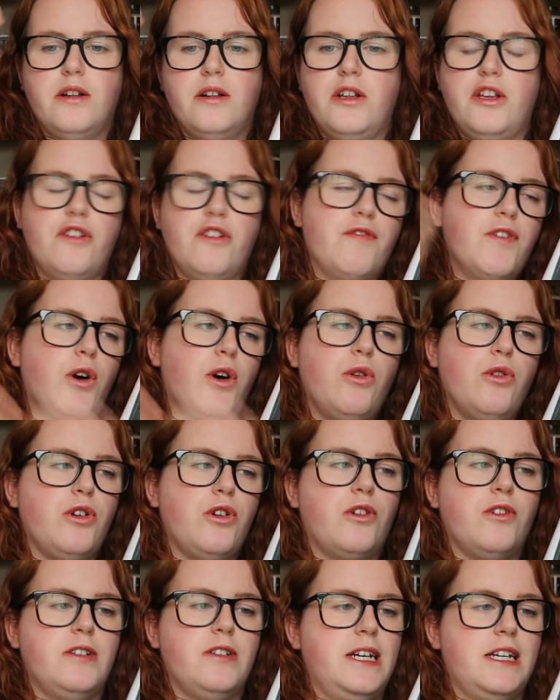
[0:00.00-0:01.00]
You've got all the
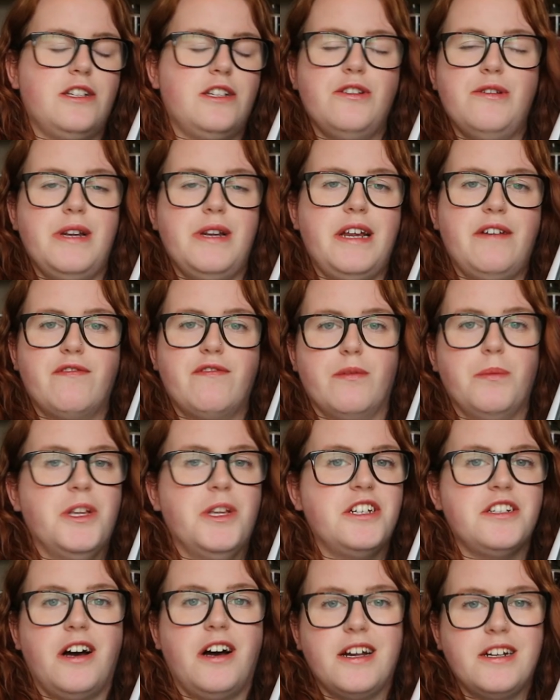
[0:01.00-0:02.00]
context you need from the
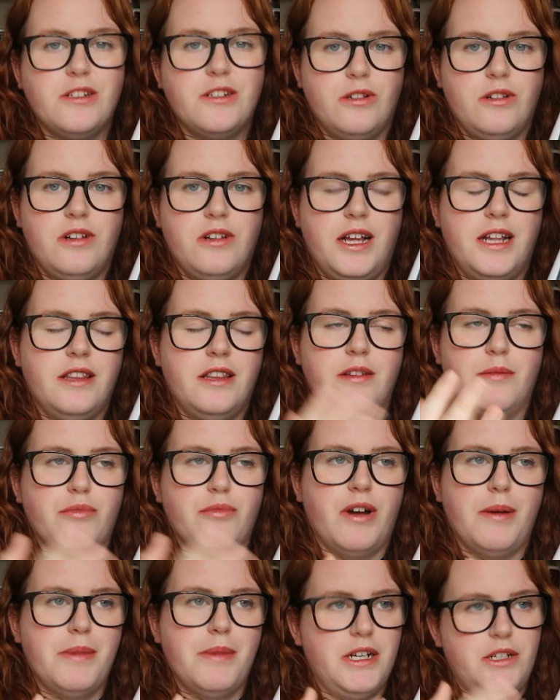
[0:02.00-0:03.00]
title and the
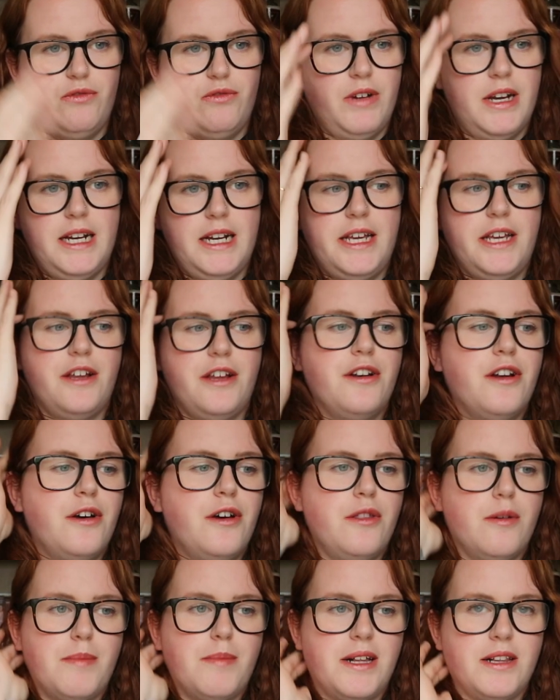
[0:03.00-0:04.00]
premise, really. You know
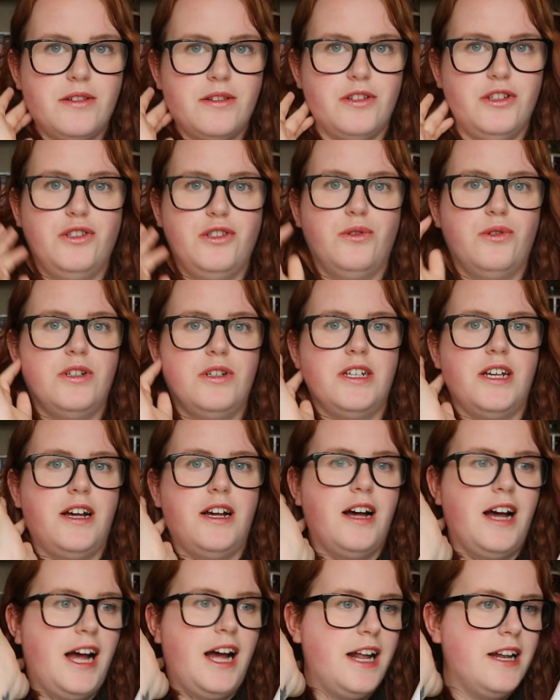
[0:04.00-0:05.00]
that Belle's
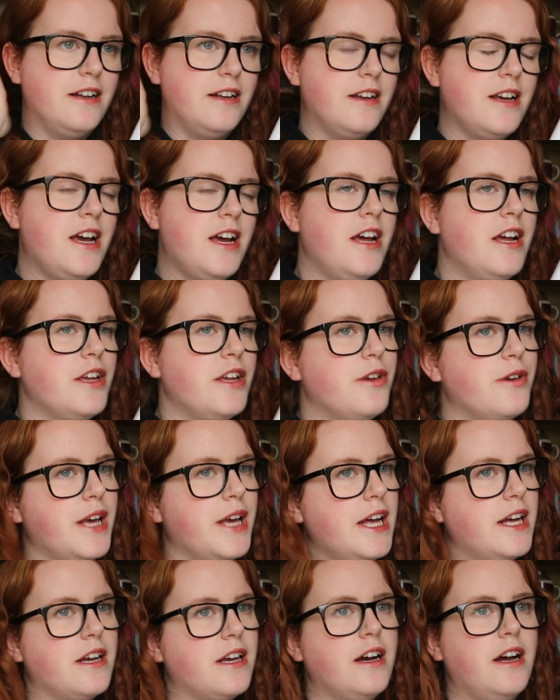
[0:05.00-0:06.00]
daughter, and you
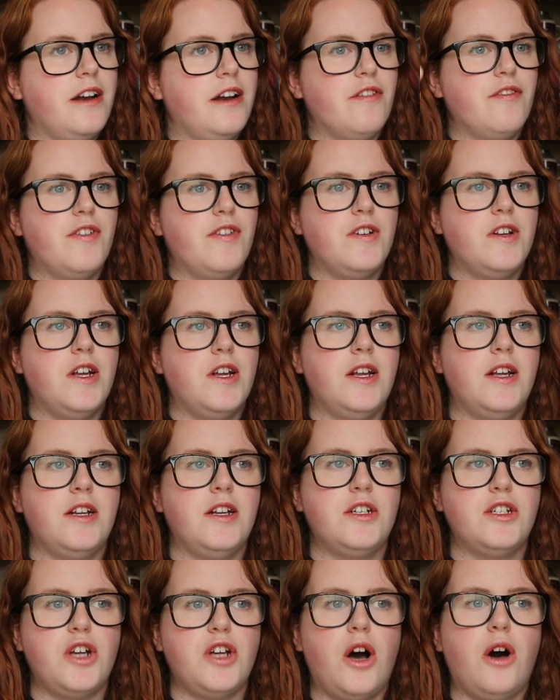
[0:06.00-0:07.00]
get kind of
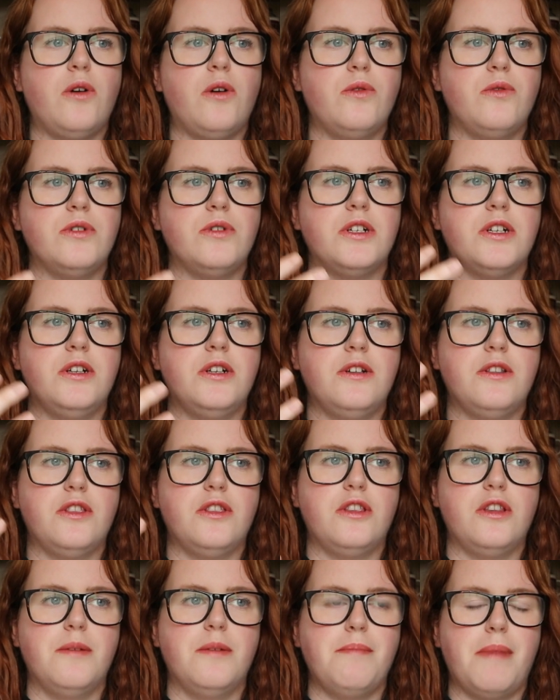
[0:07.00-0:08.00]
told
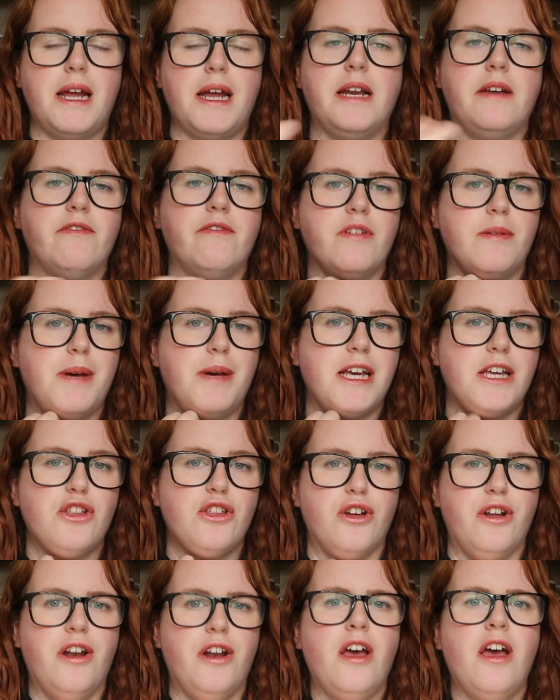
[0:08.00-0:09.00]
the main
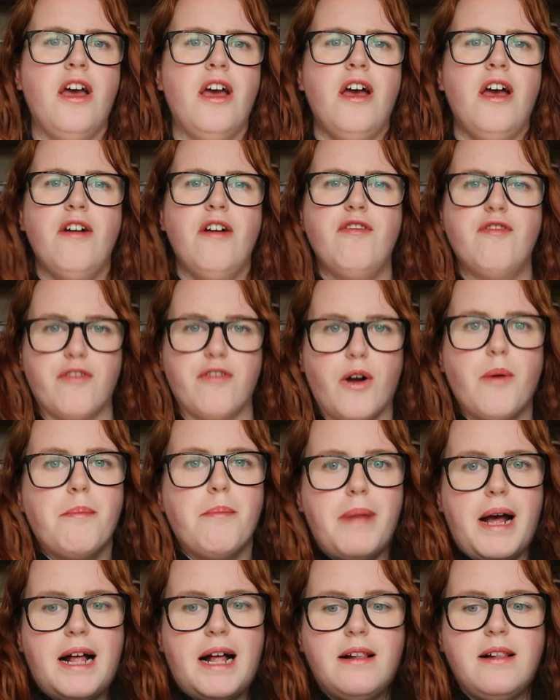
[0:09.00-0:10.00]
information from
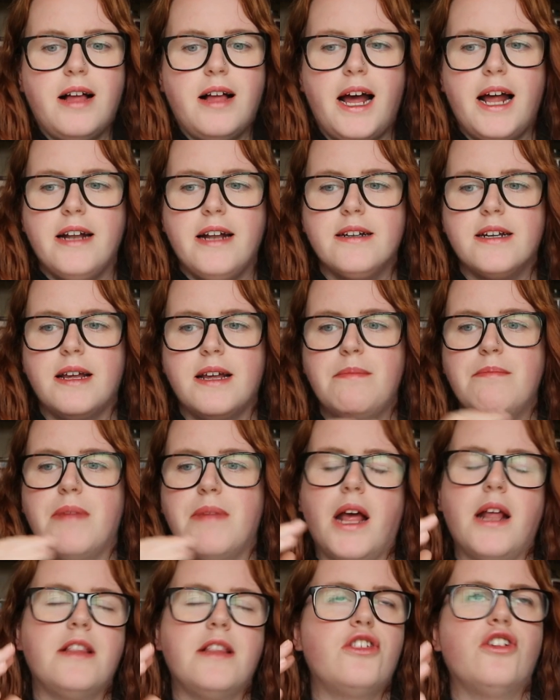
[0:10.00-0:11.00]
Belle, and
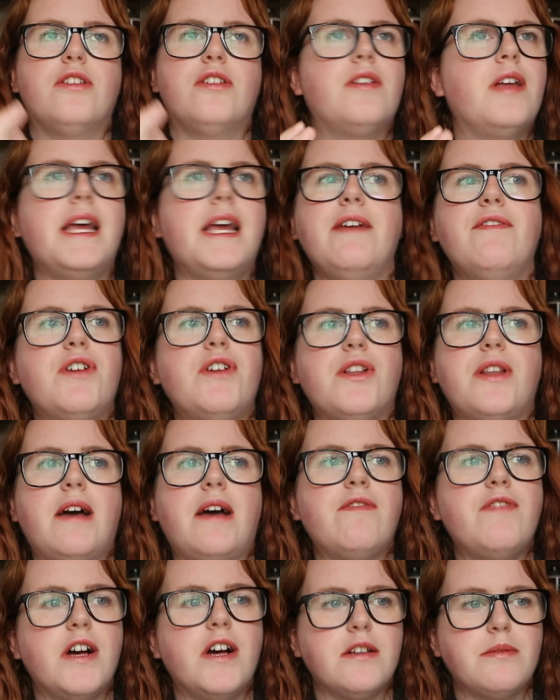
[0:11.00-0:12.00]
just even on
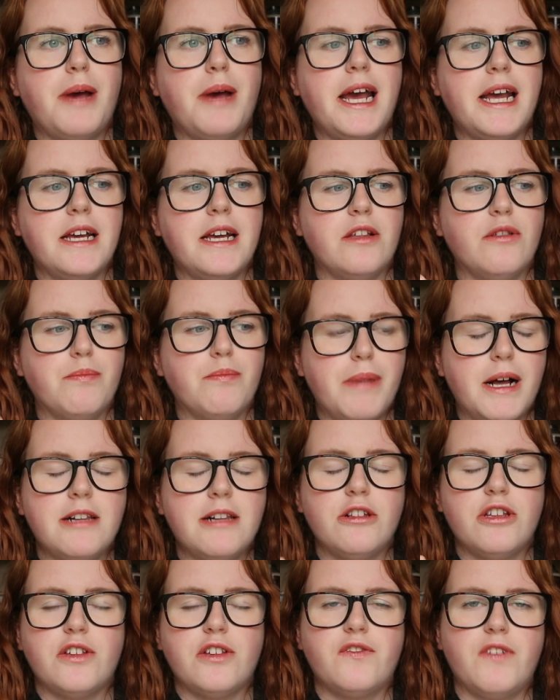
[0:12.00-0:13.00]
that first page,
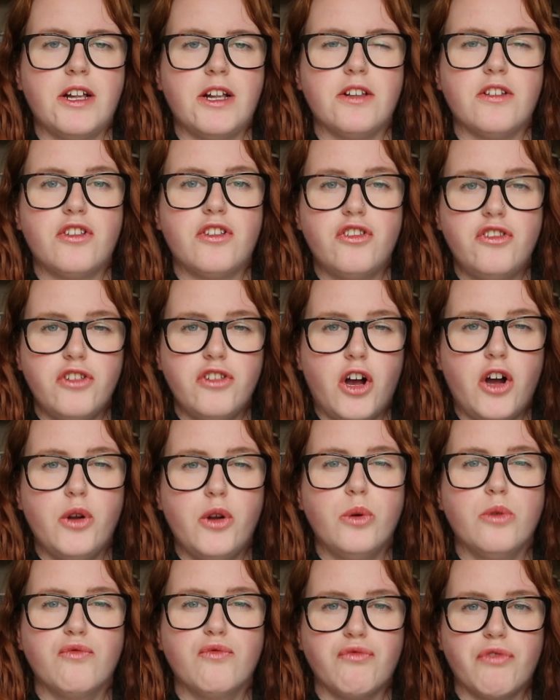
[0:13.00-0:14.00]
Belle just felt
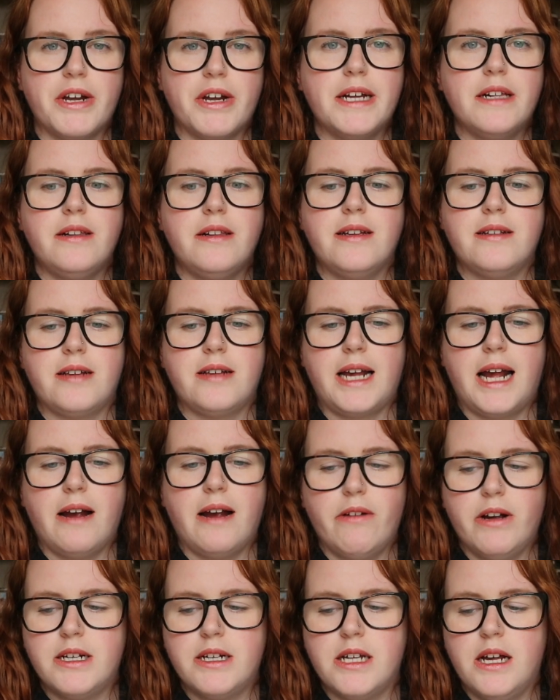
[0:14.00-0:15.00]
so real as a
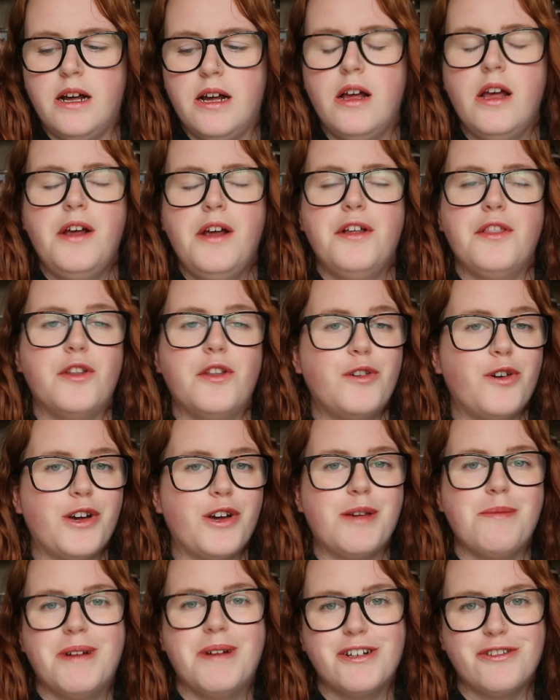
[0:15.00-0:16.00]
character. The
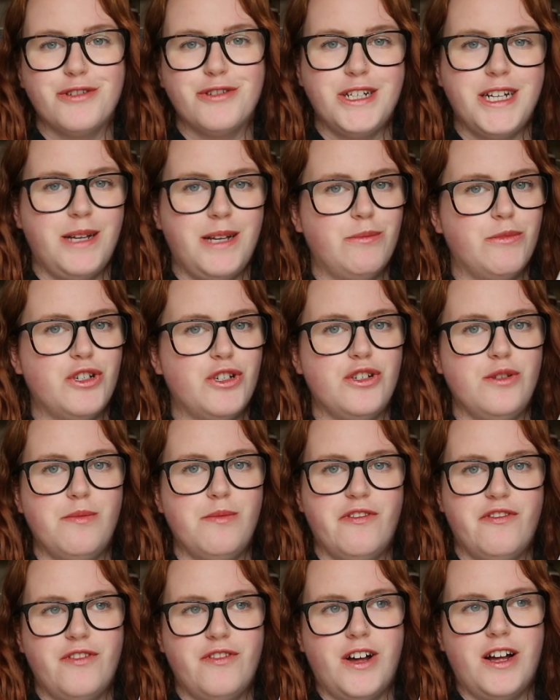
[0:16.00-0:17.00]
documentary team was
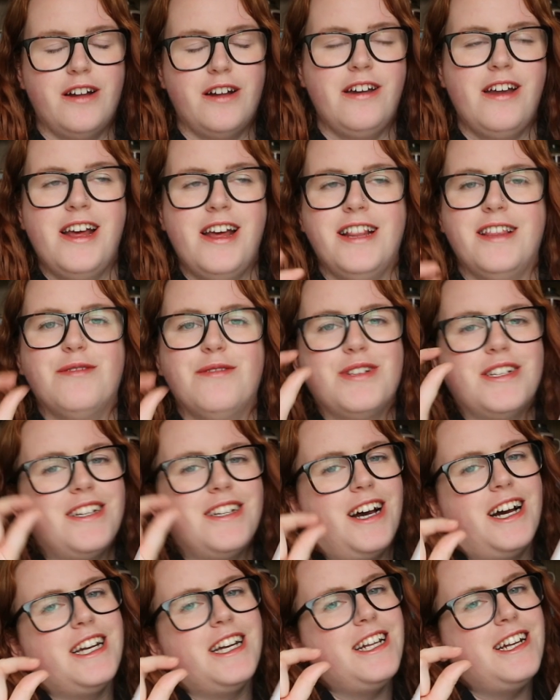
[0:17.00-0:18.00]
super fun. There was
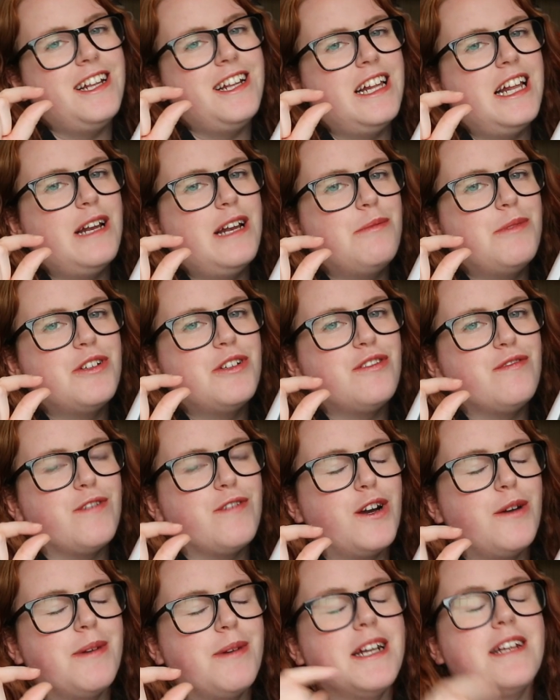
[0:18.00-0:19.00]
tiny little elements of
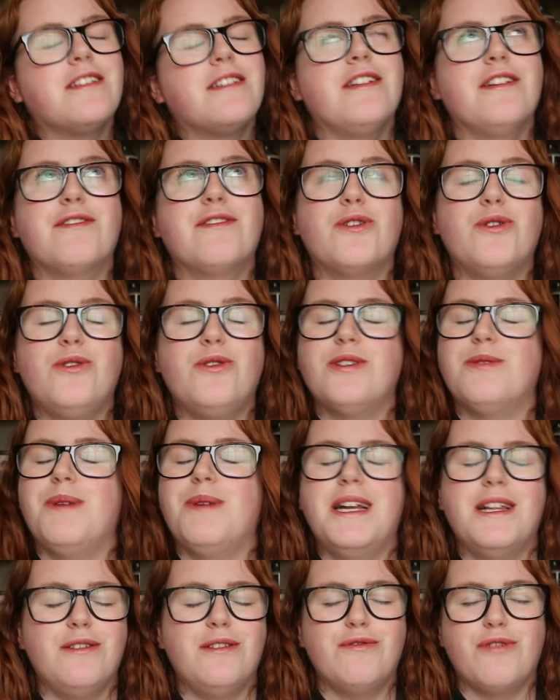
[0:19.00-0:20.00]
romance that, of course, my
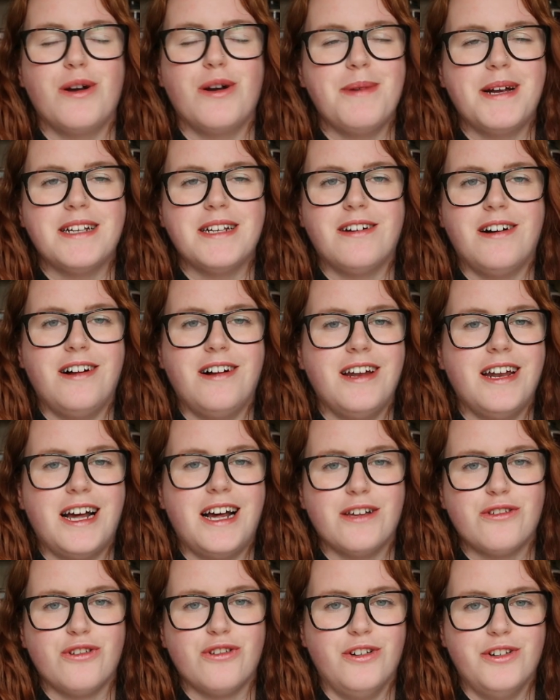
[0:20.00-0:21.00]
little romance heart
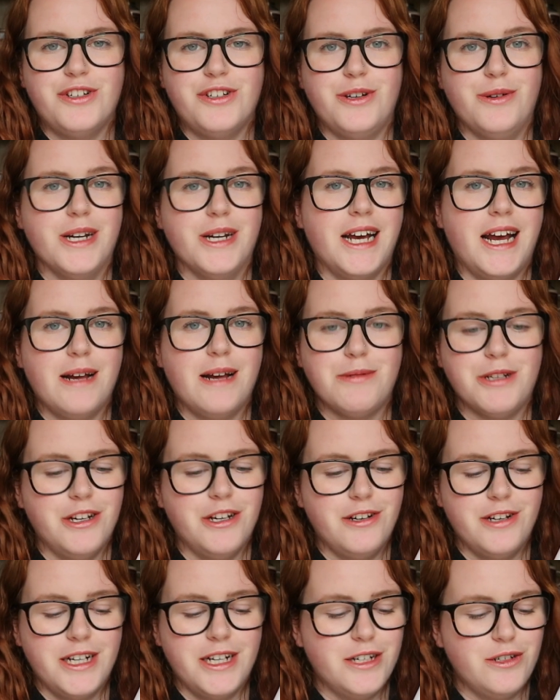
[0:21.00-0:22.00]
latched onto and I
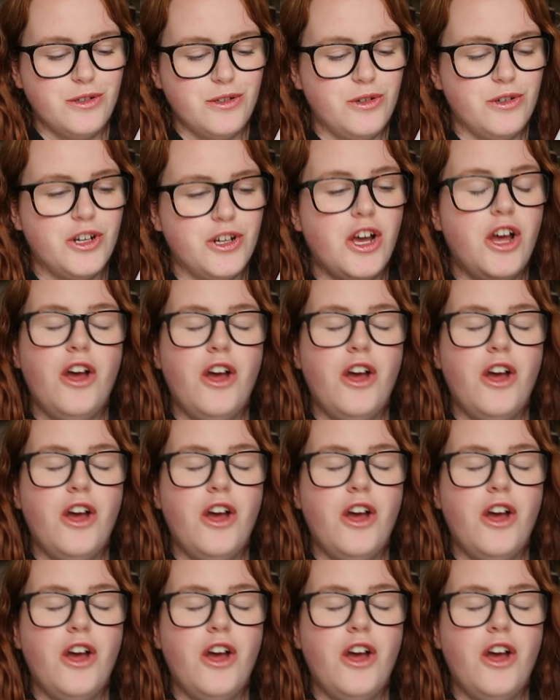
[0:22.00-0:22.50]
absolutely adored.